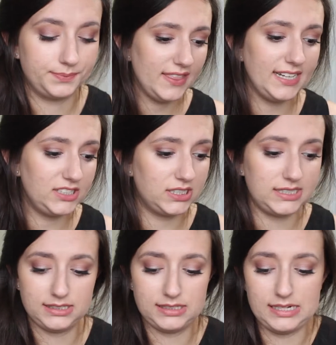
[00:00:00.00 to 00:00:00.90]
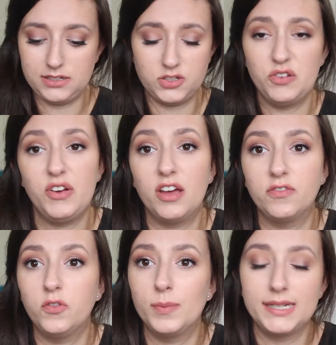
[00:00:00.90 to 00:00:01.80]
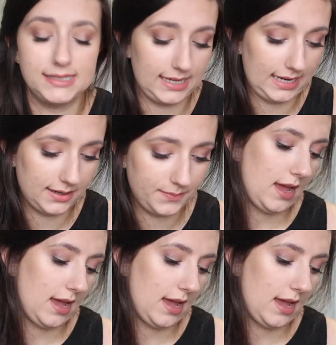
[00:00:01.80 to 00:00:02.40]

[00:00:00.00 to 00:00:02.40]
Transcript: They just didn't do enough for my skin.